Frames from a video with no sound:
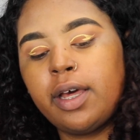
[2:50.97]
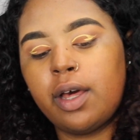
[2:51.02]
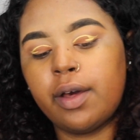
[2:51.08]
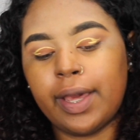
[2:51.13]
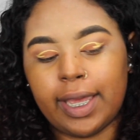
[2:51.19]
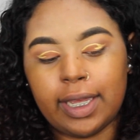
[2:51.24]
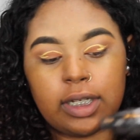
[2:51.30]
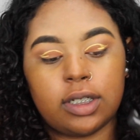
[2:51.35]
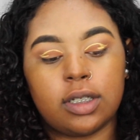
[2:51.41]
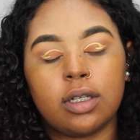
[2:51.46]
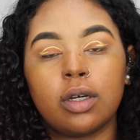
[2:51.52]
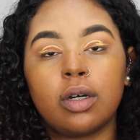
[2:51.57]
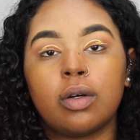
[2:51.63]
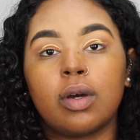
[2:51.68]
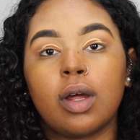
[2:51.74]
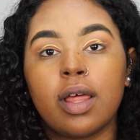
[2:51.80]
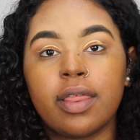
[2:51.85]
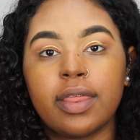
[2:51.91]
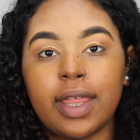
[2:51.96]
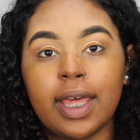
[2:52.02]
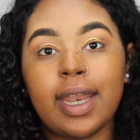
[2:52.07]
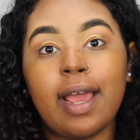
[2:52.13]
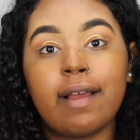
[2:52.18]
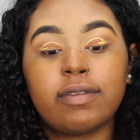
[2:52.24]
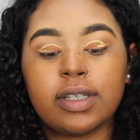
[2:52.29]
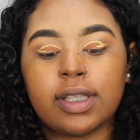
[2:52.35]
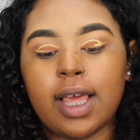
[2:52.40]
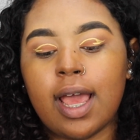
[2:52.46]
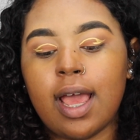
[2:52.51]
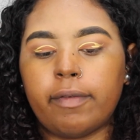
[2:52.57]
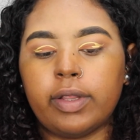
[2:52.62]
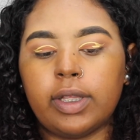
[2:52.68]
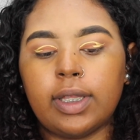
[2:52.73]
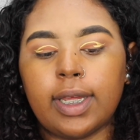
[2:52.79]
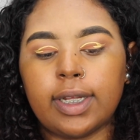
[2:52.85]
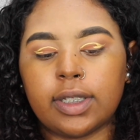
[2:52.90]
Okay, so then after that, I
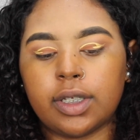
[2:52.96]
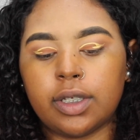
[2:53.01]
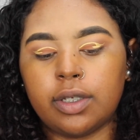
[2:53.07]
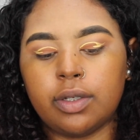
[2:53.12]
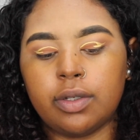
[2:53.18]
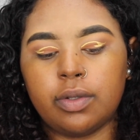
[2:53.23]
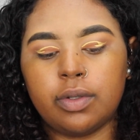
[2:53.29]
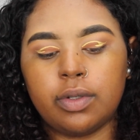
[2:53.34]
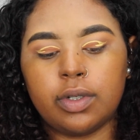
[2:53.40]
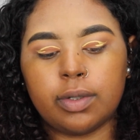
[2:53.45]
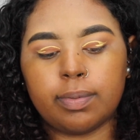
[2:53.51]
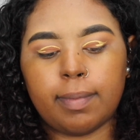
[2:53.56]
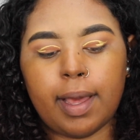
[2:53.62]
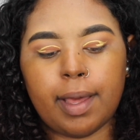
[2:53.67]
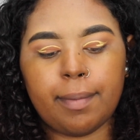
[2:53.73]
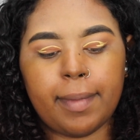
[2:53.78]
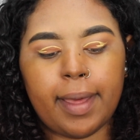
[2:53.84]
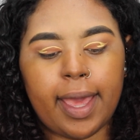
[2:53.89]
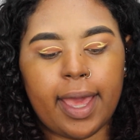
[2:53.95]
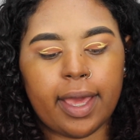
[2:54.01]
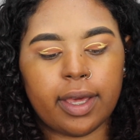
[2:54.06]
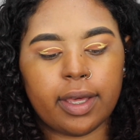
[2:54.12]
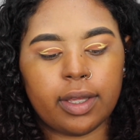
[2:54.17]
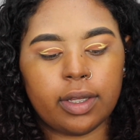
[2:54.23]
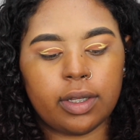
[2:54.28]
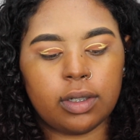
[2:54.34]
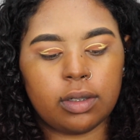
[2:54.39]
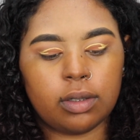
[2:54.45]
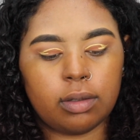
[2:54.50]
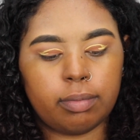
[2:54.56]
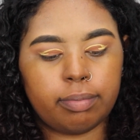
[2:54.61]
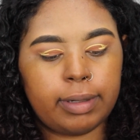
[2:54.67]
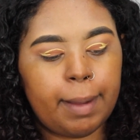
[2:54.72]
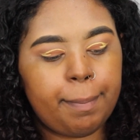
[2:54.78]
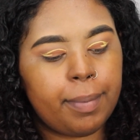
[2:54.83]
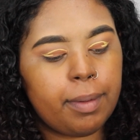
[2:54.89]
really like to use my MAC
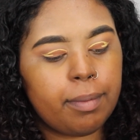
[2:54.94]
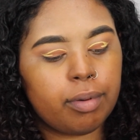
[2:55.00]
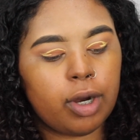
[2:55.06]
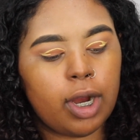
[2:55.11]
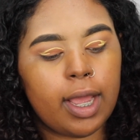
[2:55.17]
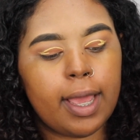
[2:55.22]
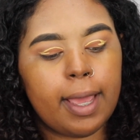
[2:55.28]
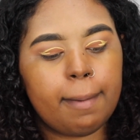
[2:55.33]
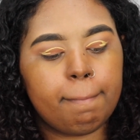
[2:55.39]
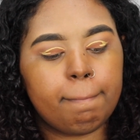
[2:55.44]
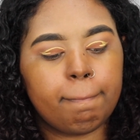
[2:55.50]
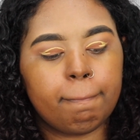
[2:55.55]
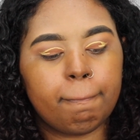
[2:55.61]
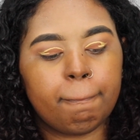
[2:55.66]
Prep and Prime